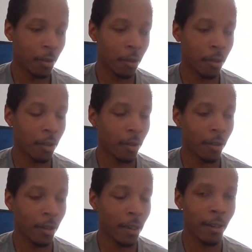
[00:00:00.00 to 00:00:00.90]
don't
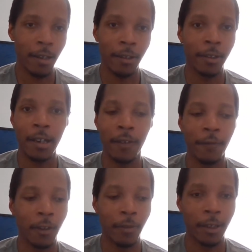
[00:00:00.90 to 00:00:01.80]
know how
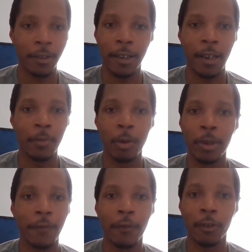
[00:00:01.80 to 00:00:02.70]
I feel about that. I
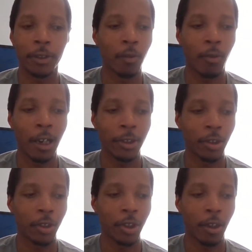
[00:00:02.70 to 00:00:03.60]
remember when I first started
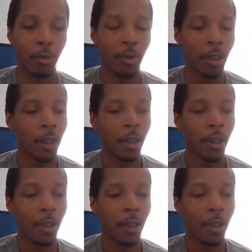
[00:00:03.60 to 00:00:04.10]
watching the show,